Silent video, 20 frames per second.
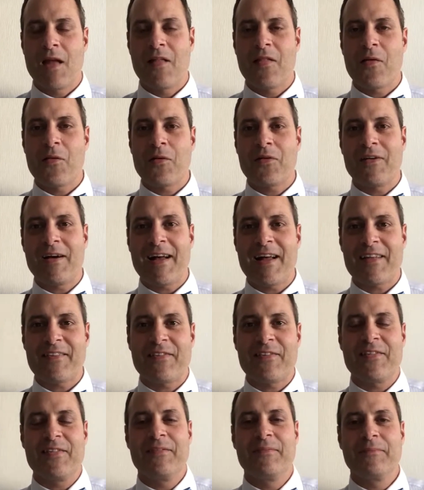Hello
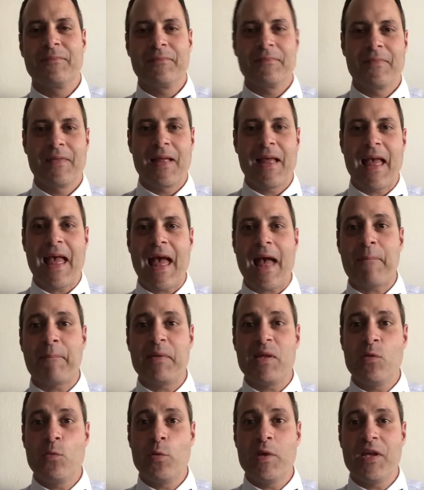class,
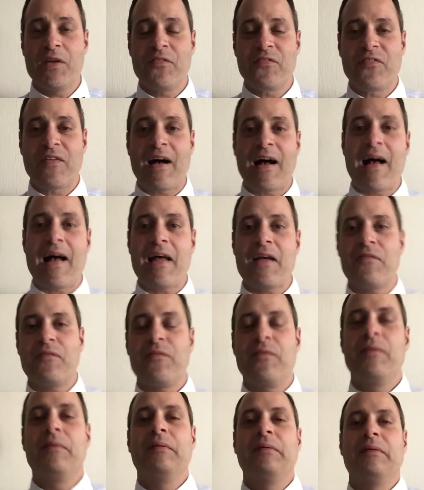happy week
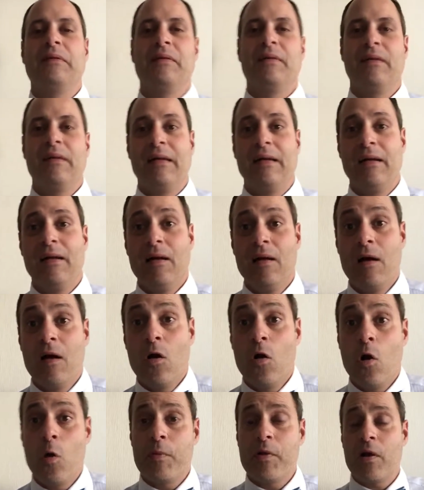5.
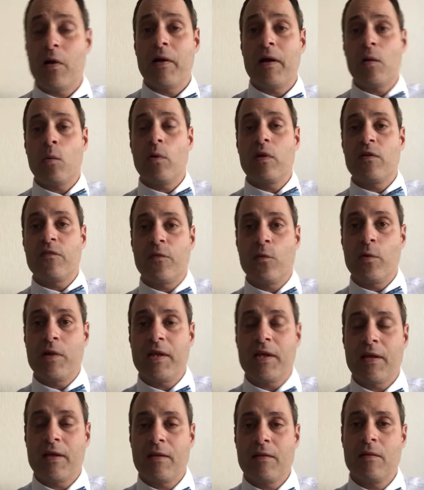Hope you all had a wonderful
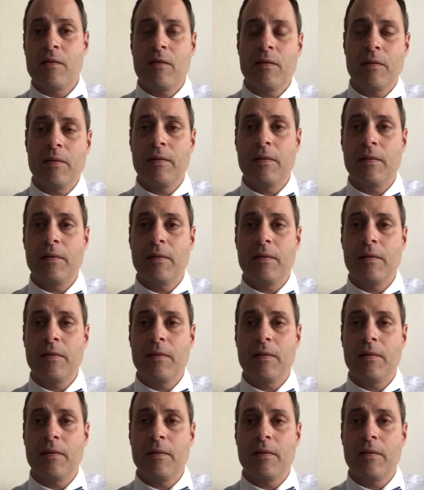weekend.